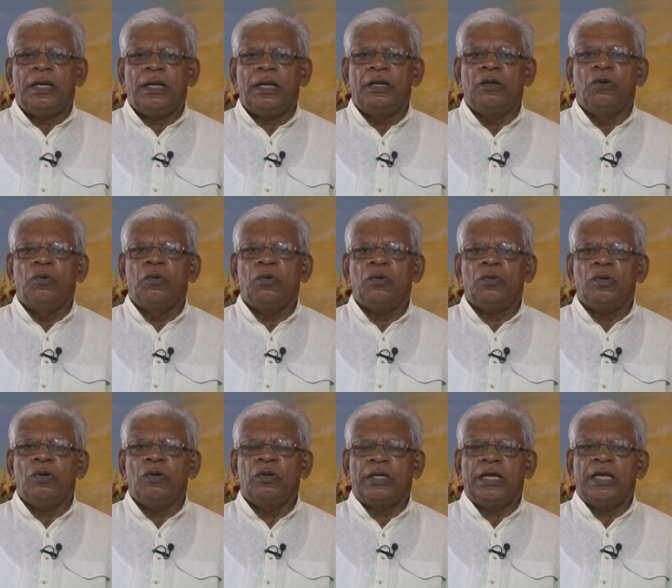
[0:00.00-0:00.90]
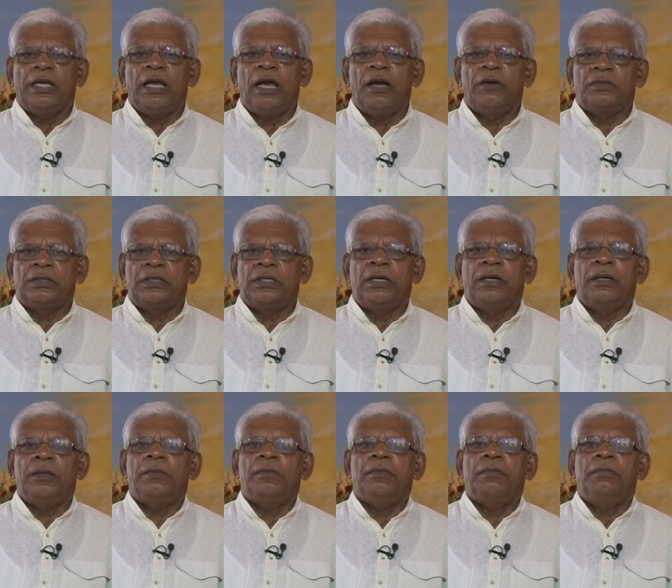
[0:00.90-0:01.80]
And looking
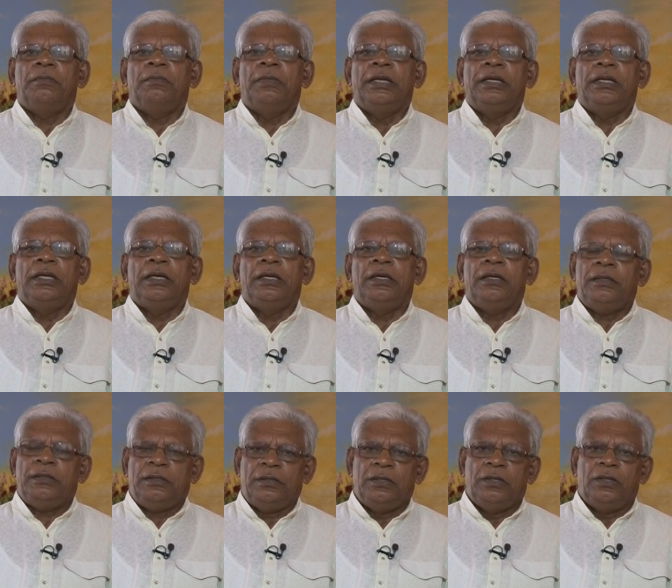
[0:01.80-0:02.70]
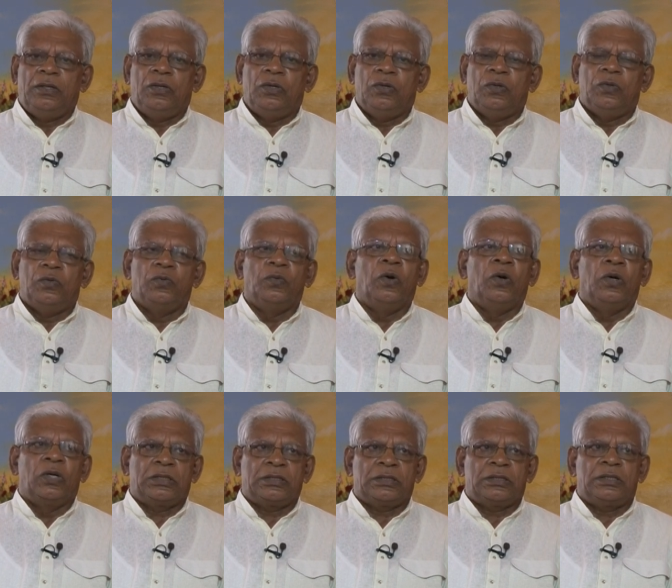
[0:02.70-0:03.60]
after many
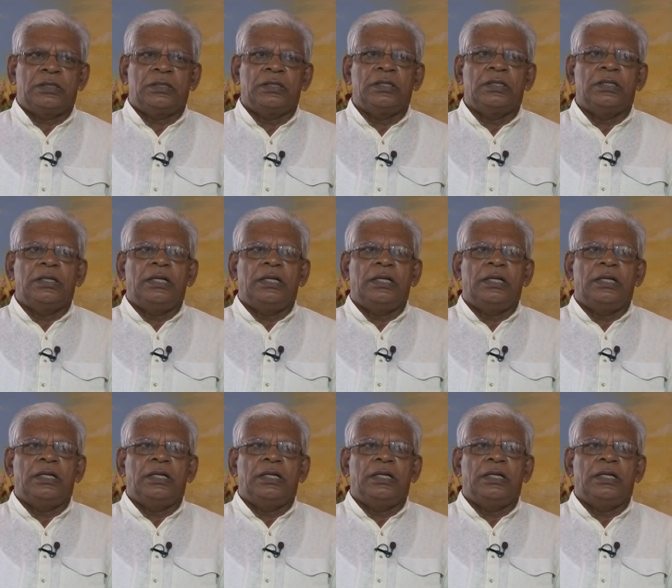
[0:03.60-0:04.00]
work,